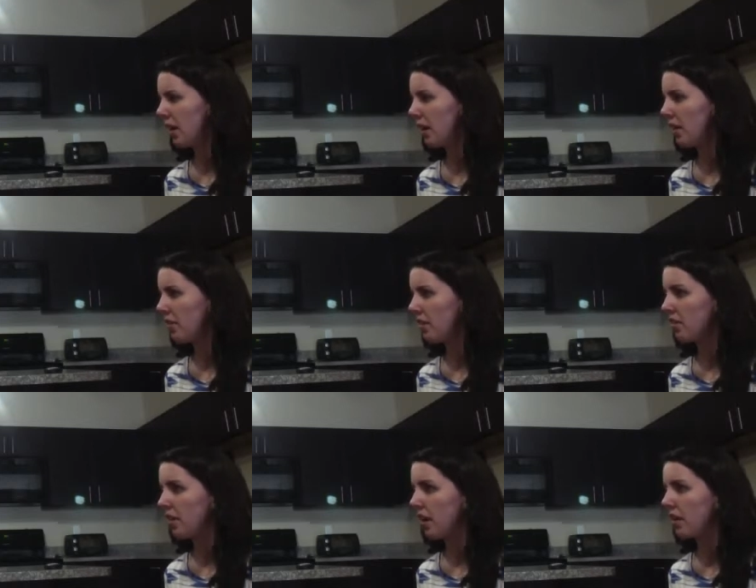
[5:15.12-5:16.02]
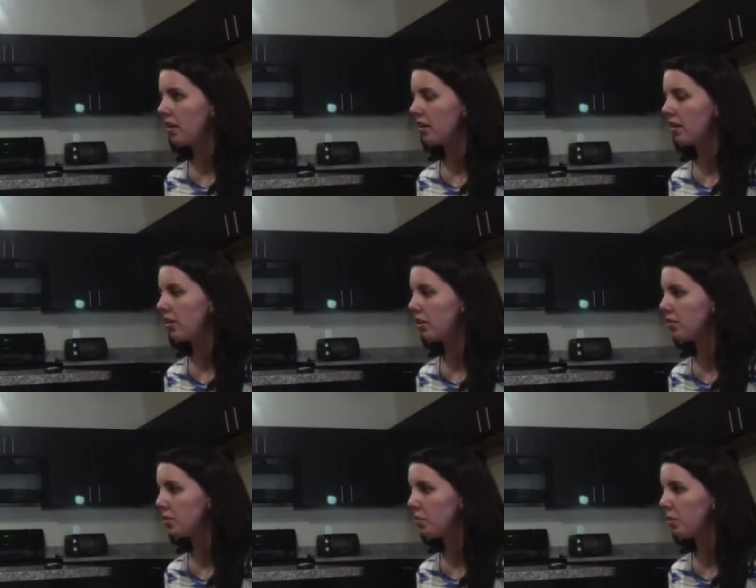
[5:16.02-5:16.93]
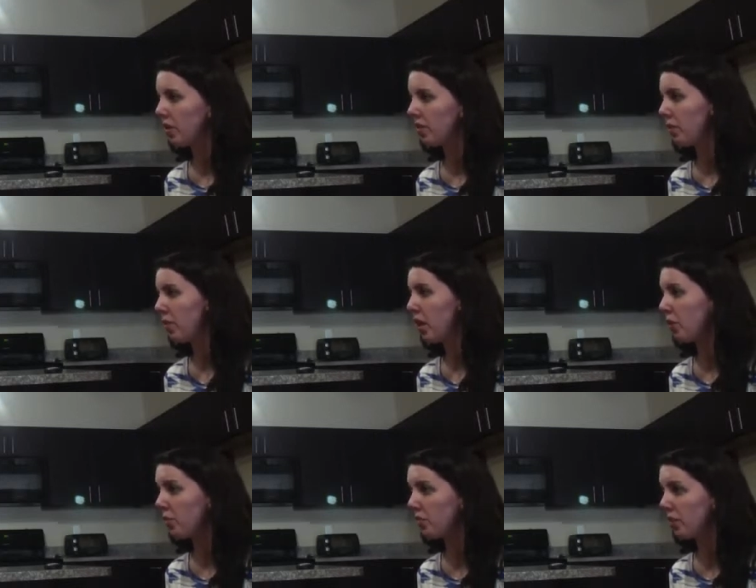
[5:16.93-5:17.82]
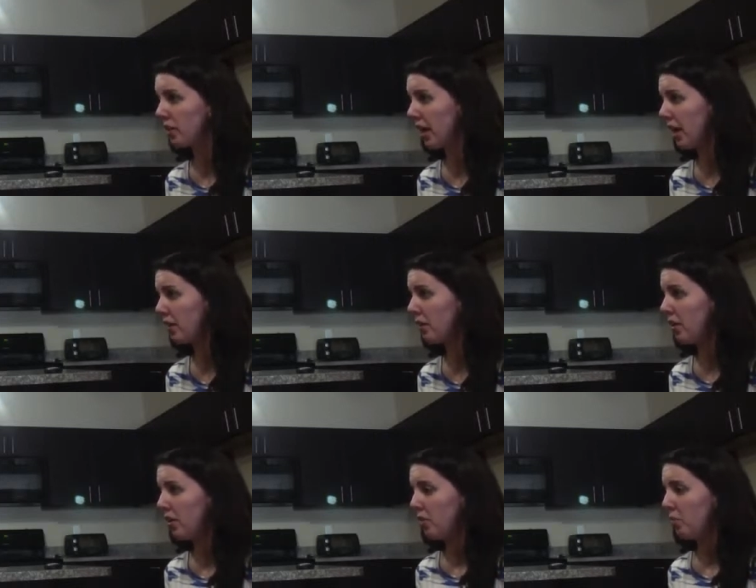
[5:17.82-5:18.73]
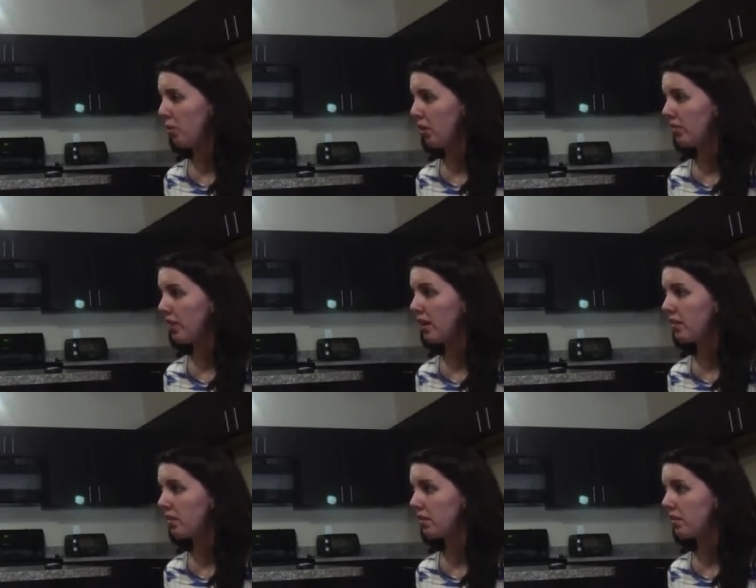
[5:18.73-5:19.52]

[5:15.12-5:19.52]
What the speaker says: I think that, it's important that we help you to gain more of that